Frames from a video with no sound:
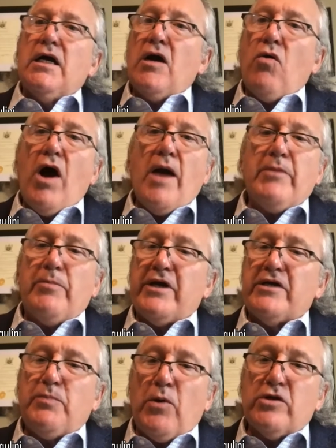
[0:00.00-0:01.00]
Well, I'm a
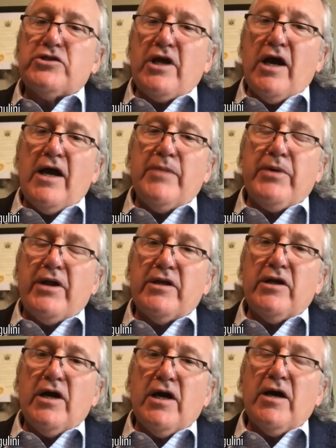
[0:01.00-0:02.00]
big sports guy, but
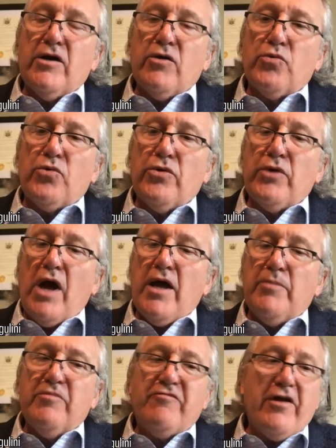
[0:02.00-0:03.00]
uh,
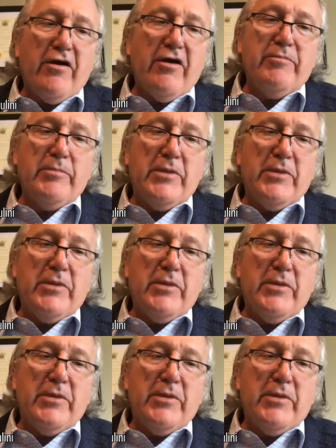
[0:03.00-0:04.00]
I'm very
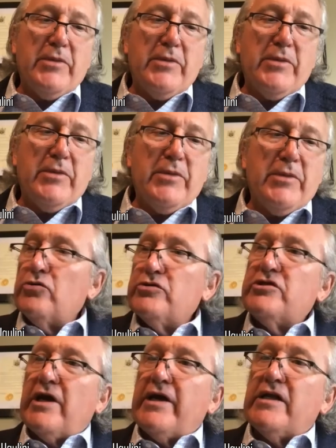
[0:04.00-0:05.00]
much involved in road
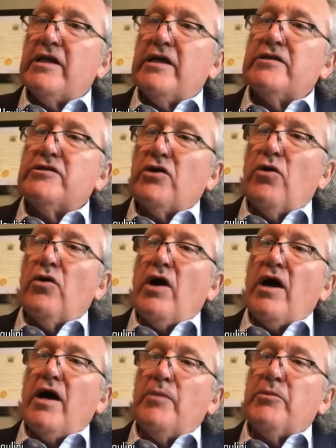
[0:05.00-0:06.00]
cycling.
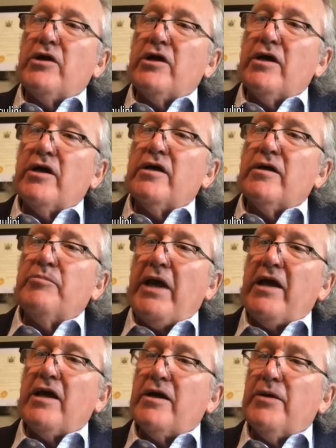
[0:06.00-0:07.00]
So I'm going to
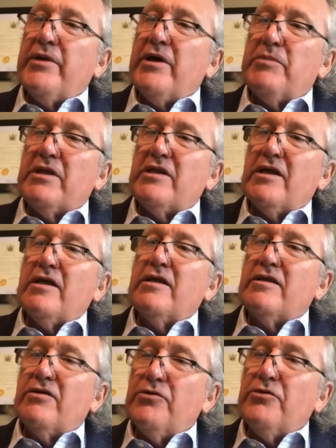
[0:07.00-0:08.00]
make a commitment to,
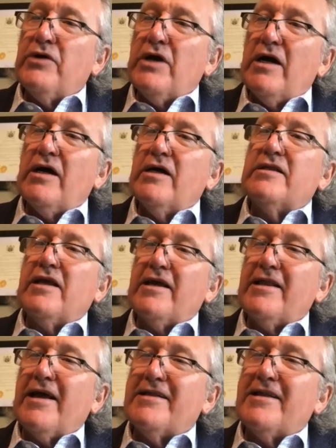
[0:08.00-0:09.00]
to uh, take
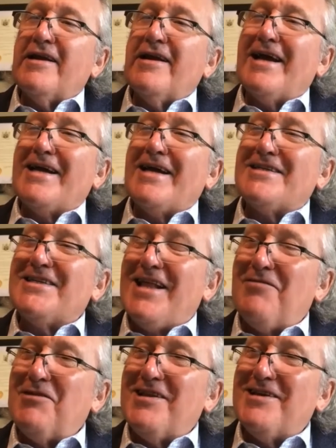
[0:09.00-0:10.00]
that to the next
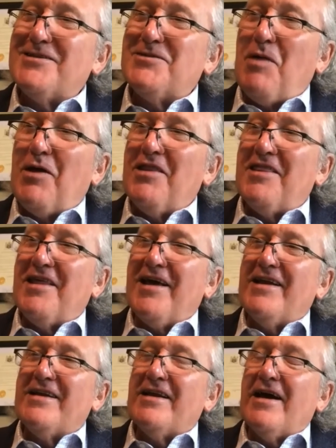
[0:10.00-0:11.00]
level this month.
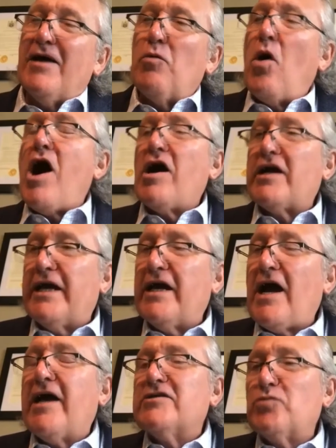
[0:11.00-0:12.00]
And uh,
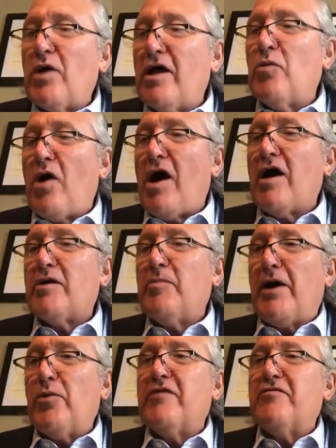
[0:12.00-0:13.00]
walking, I as well walk.
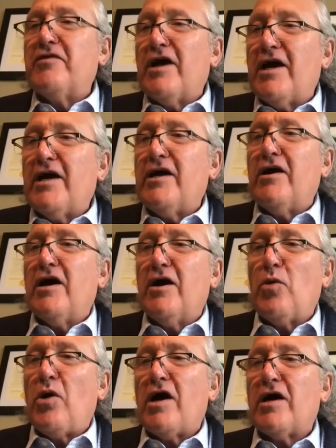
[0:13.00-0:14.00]
My wife and I
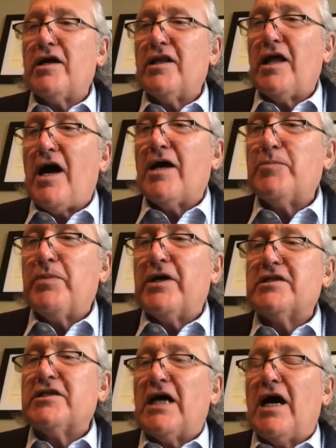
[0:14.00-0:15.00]
uh, walk a lot,
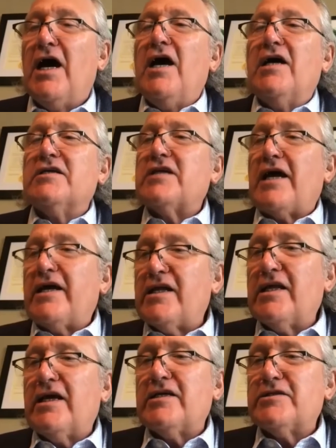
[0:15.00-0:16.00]
but uh,
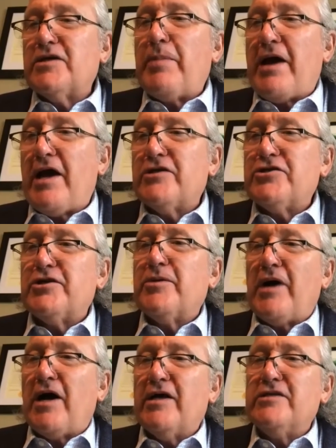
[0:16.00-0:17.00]
cycling is a passion
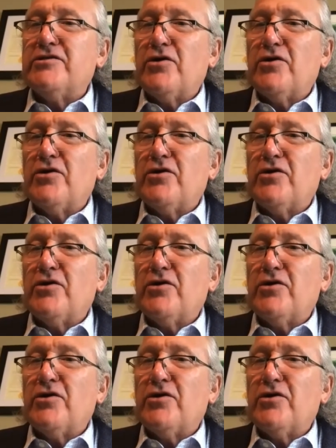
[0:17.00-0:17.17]
of mine.